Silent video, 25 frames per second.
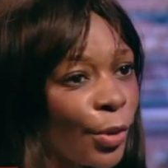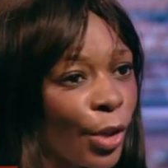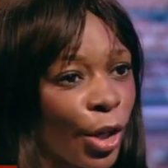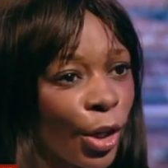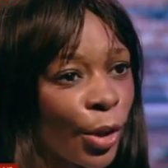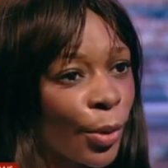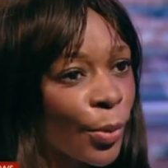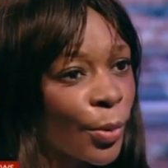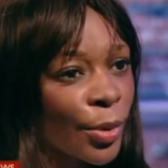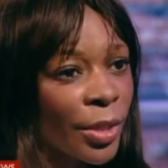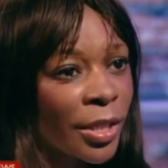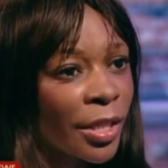Who
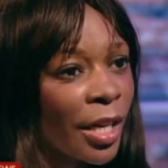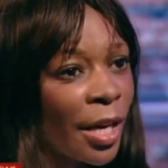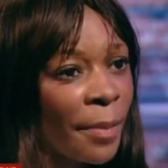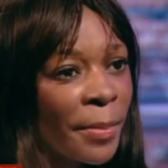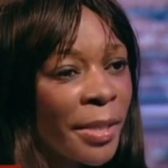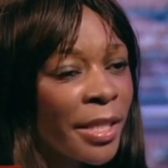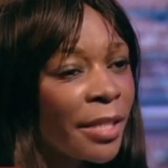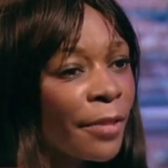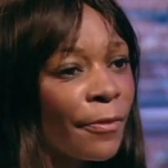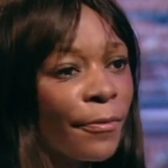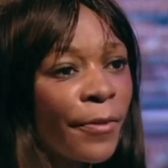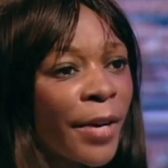knows? I
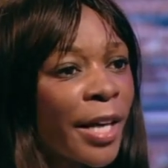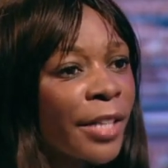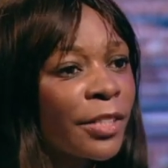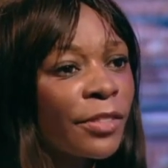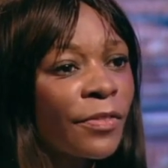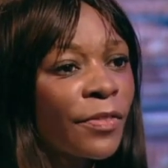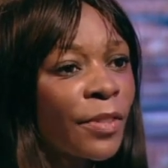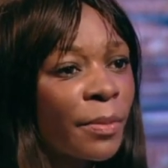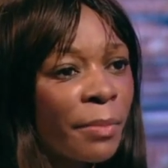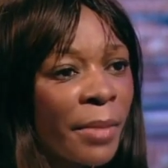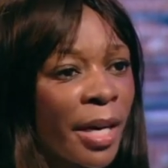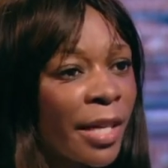mean, the
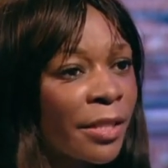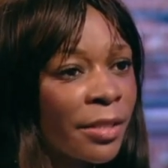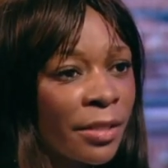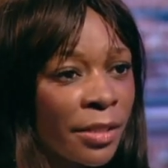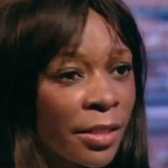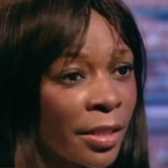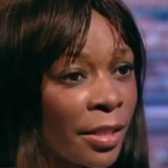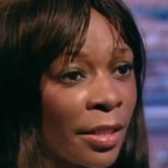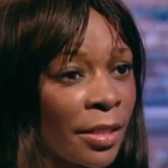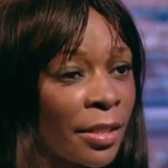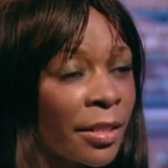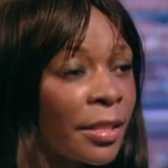fact of the
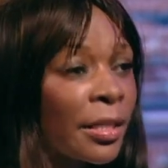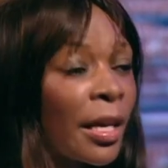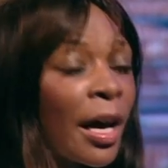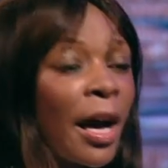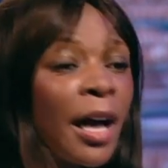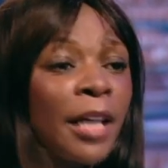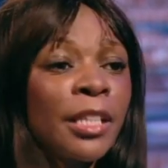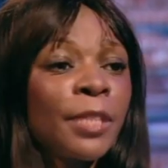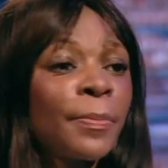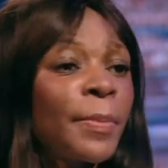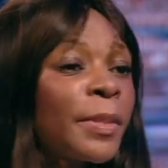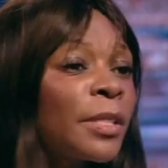matter is,
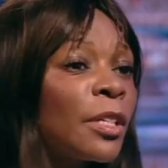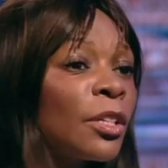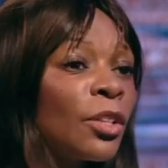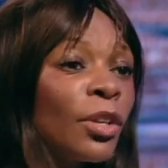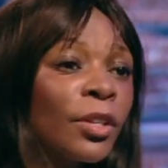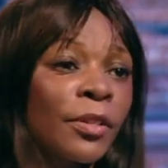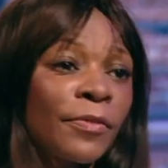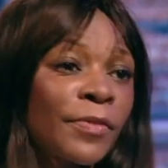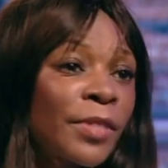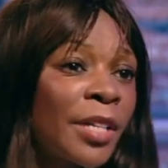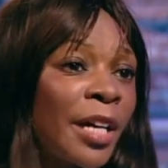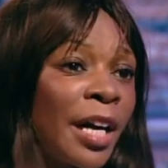I spend a
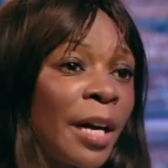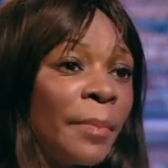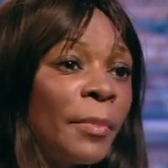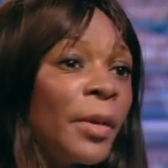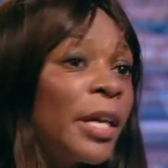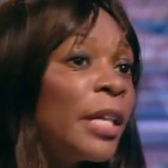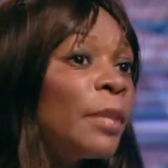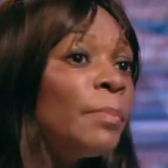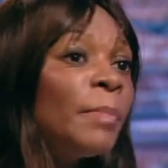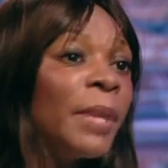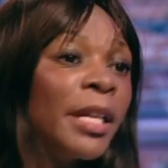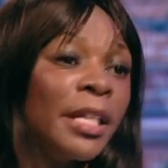lot of
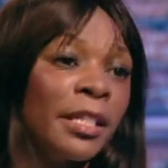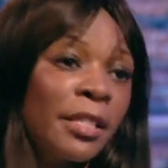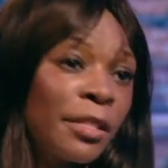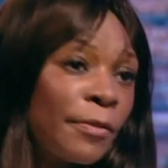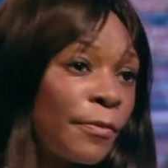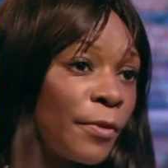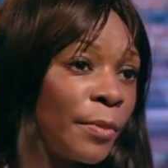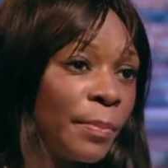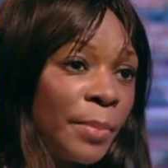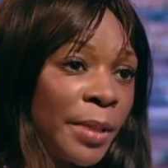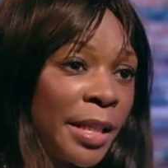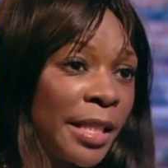time in many
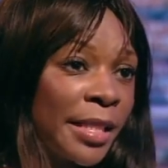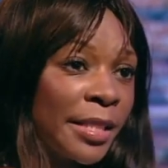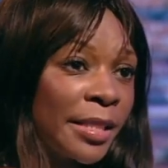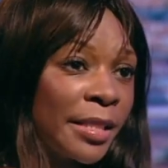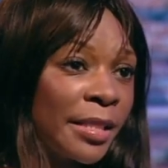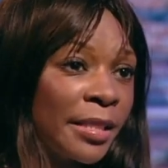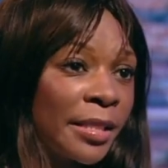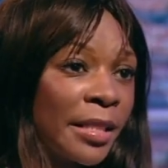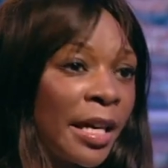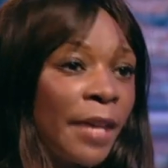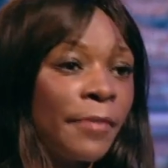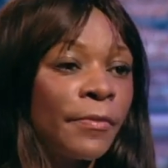different
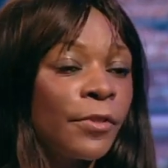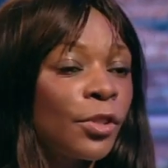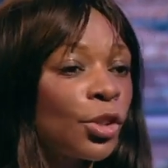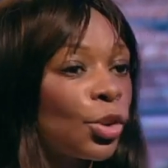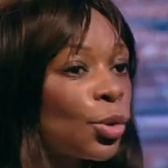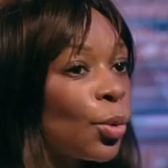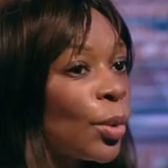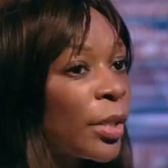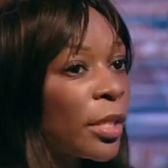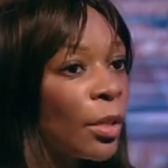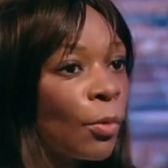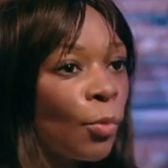places. I've
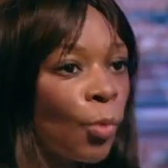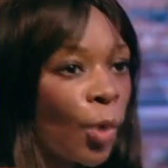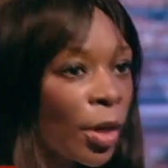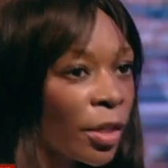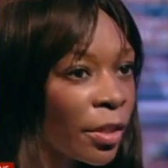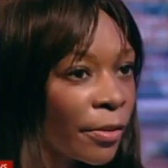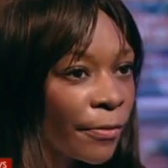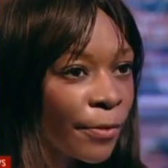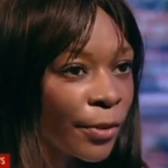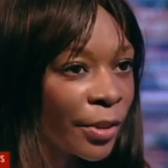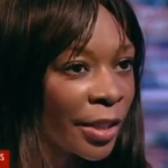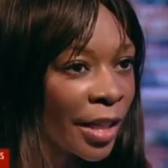enjoyed a
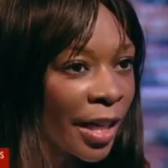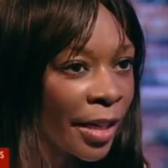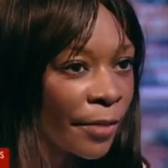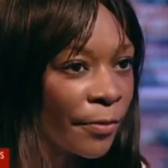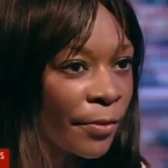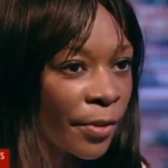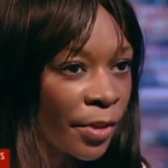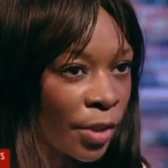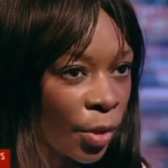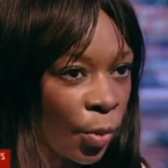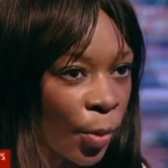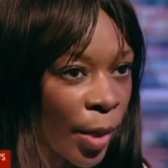wonderful
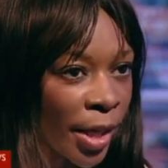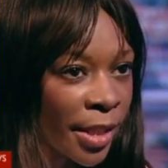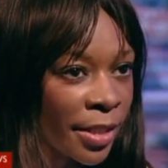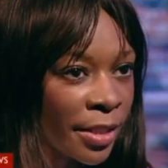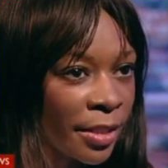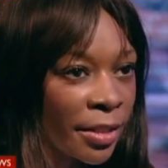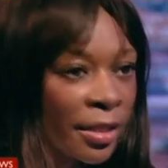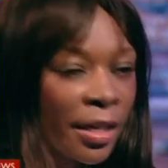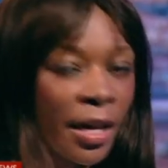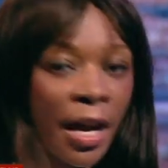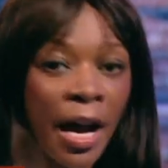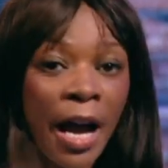life in the
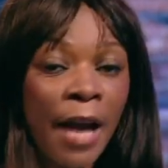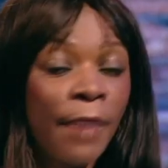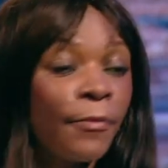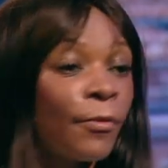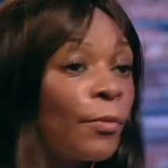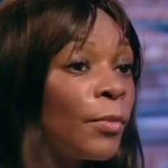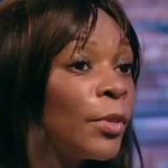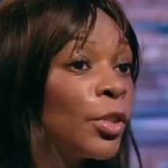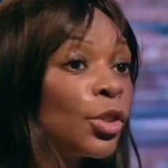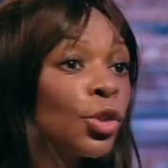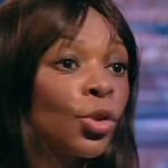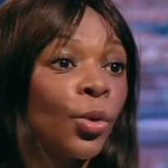West.
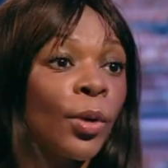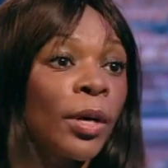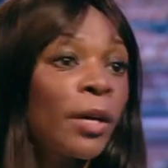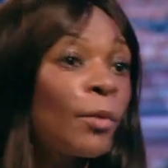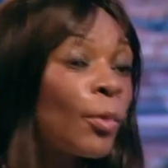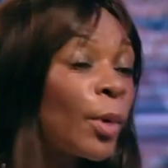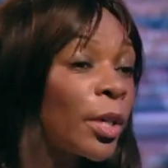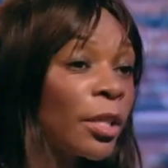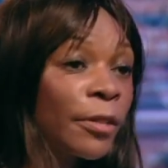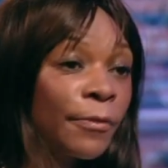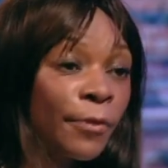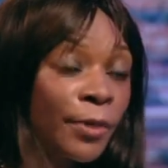I've enjoyed
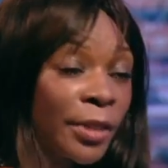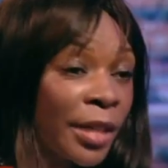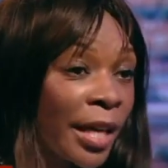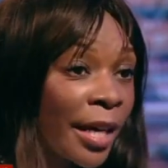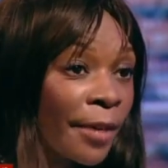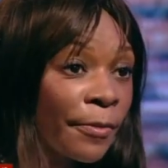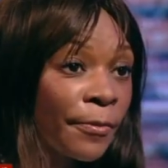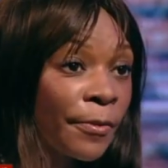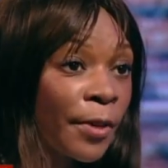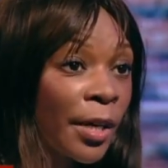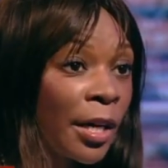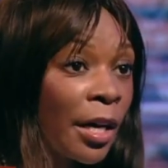a wonderful
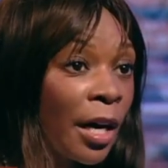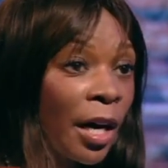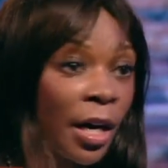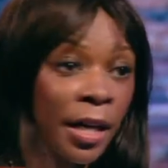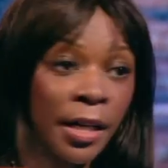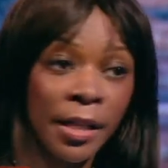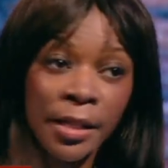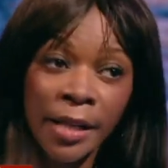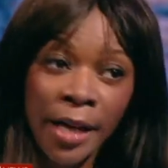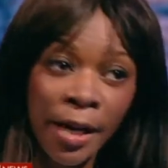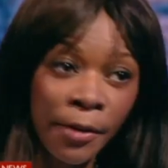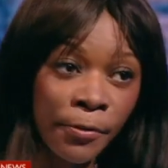life
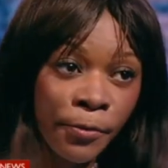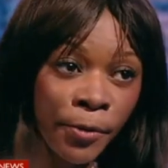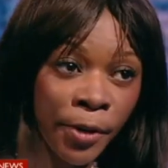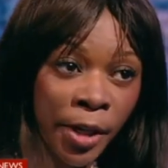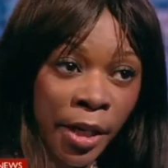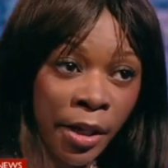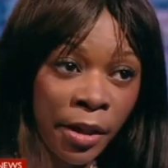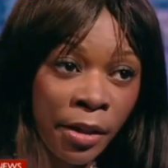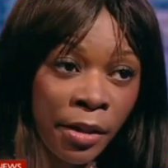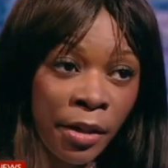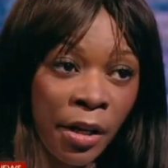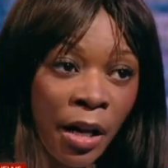in
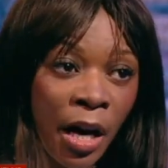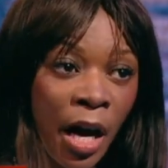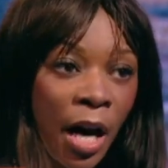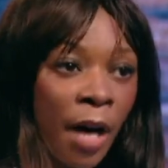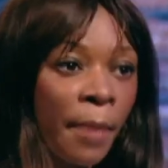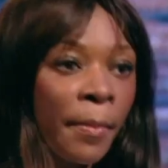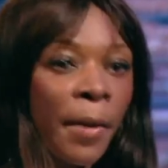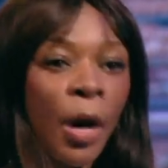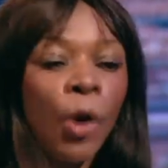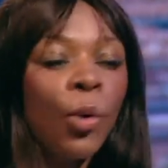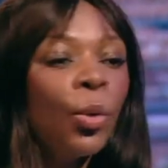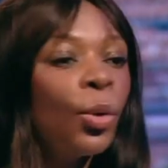Africa.
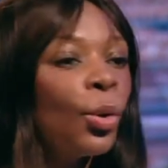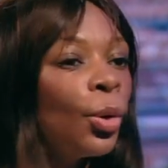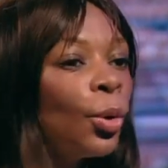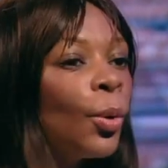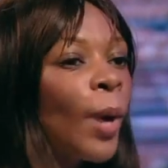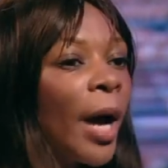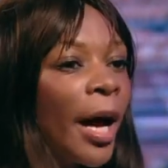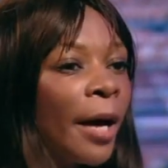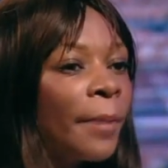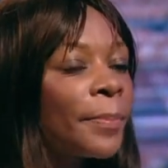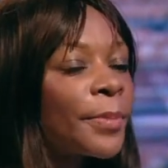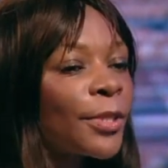
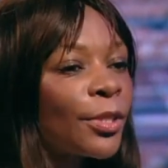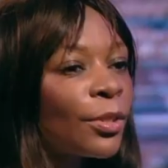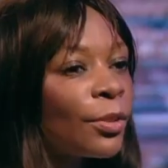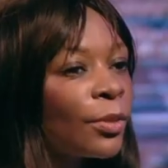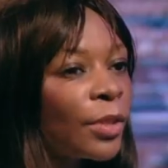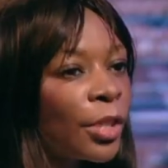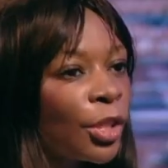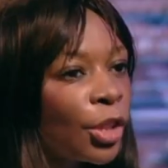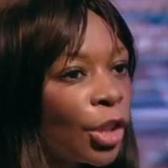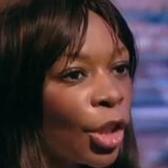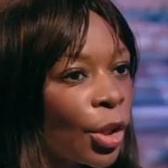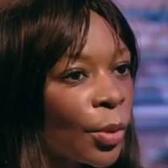Who
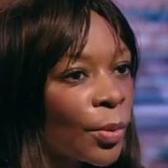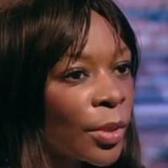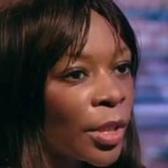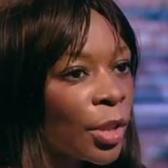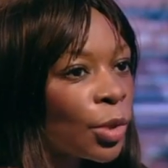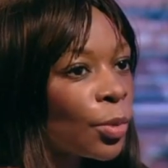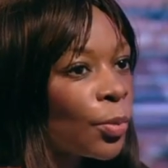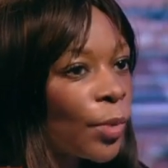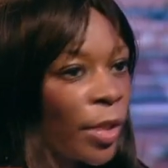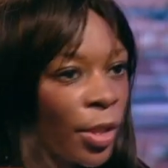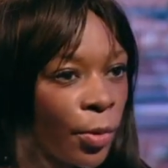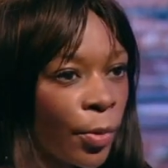absolutely knows?
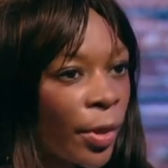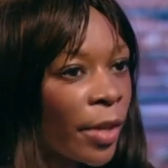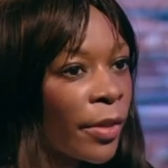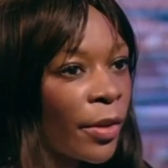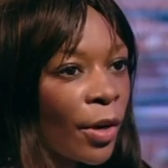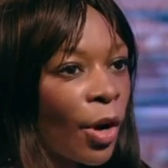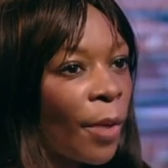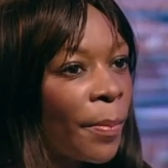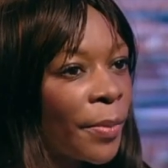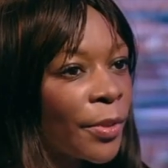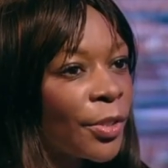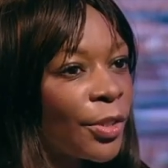It's really where
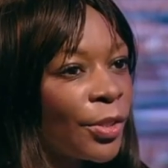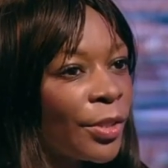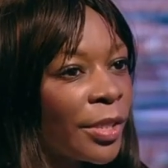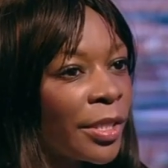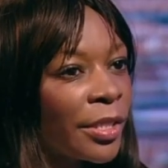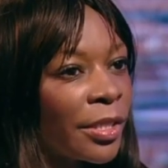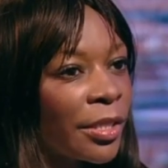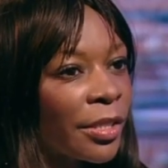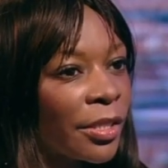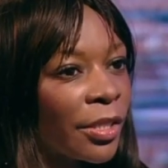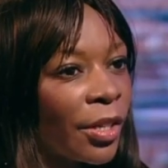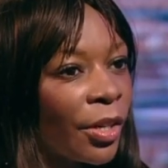the
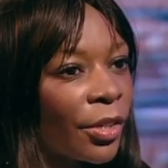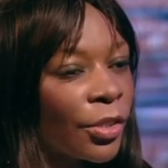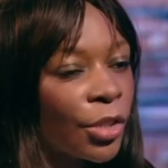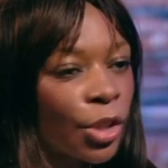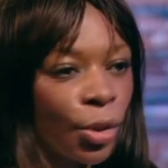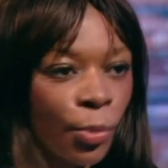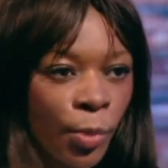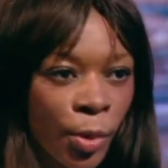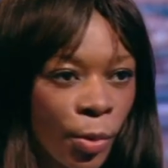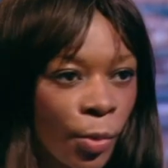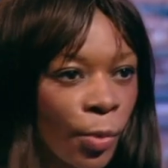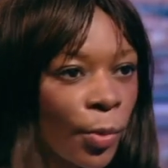opportunities are.
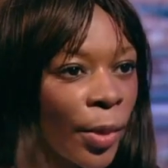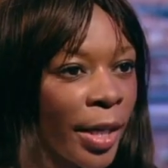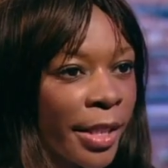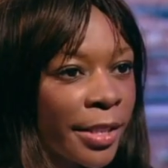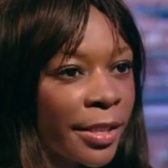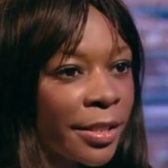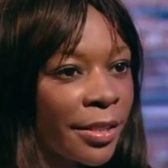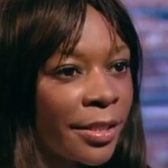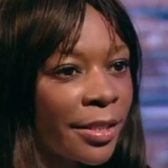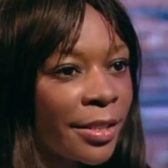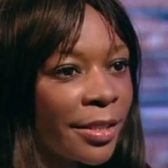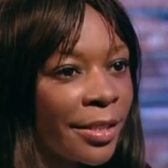So we will
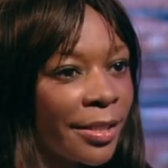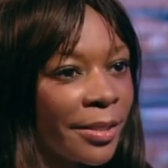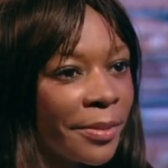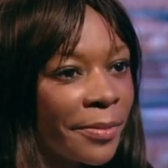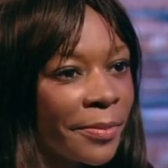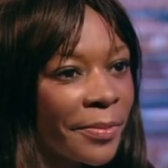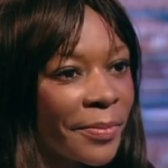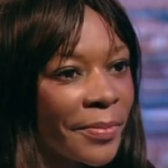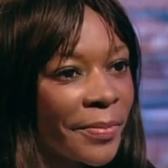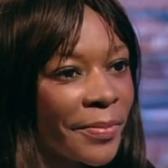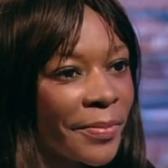wait and see.